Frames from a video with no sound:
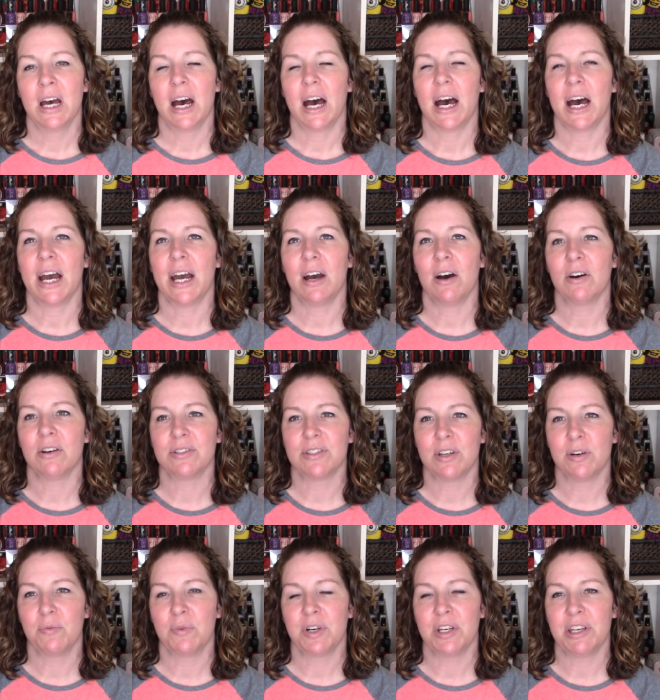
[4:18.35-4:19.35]
I
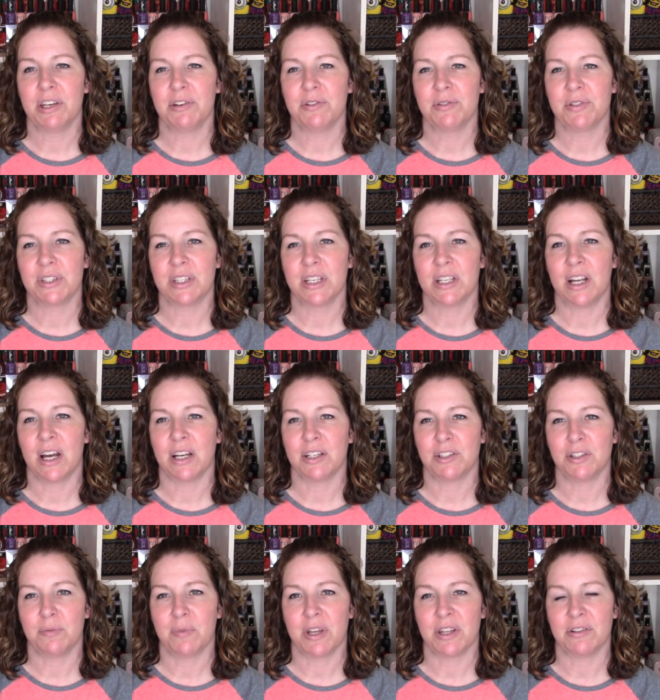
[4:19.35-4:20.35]
also will use the
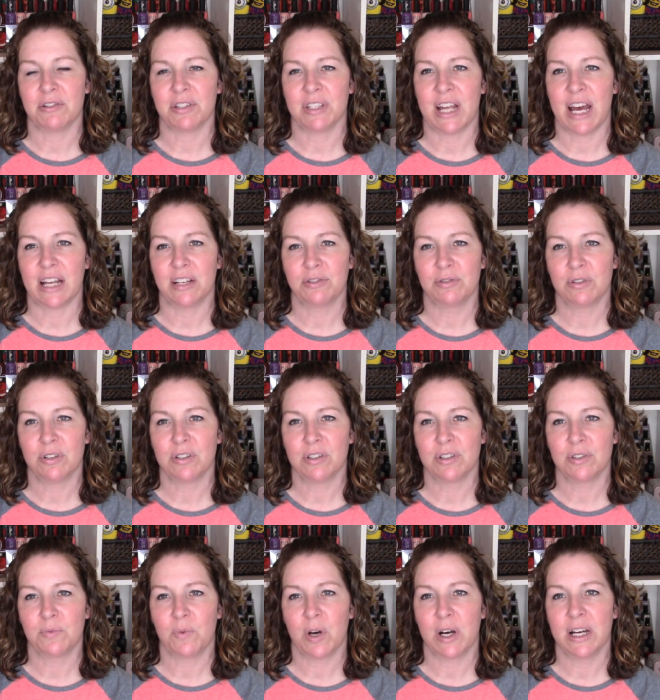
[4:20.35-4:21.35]
Not Your Mother's
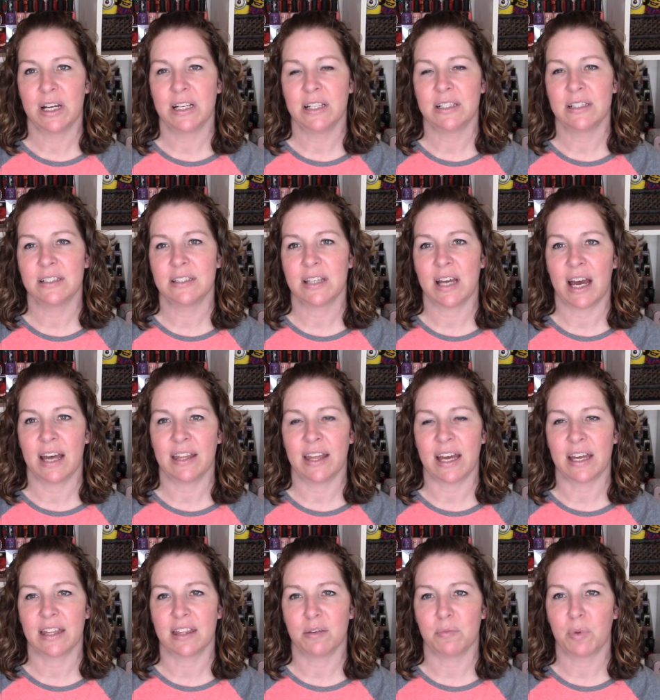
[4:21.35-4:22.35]
Naturals ones. I
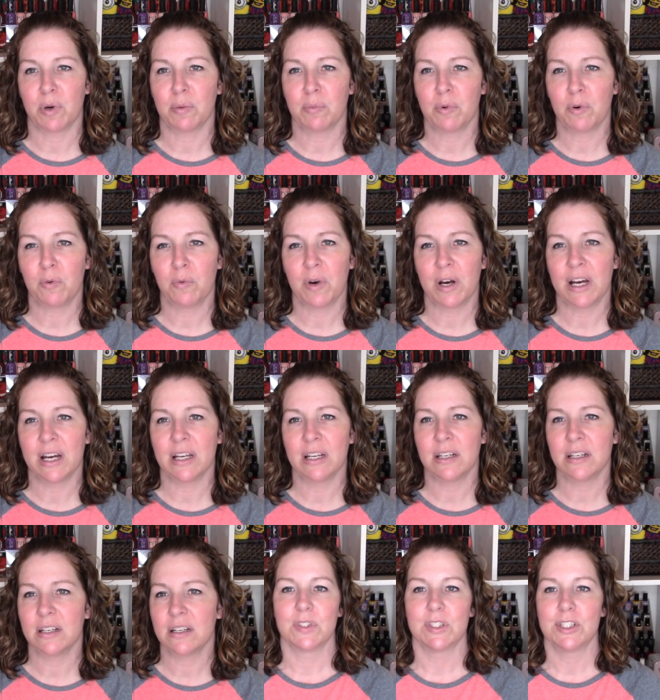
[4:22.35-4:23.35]
like the purple one.